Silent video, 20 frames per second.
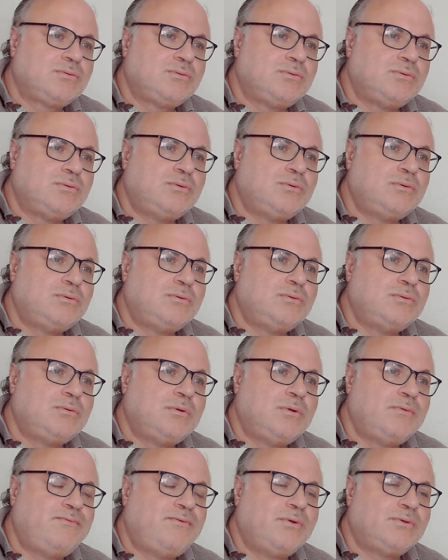
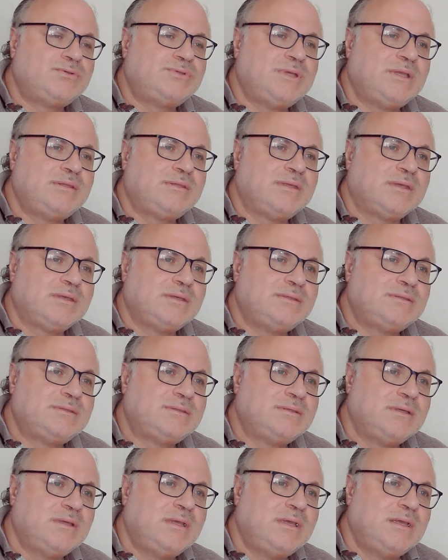for centuries.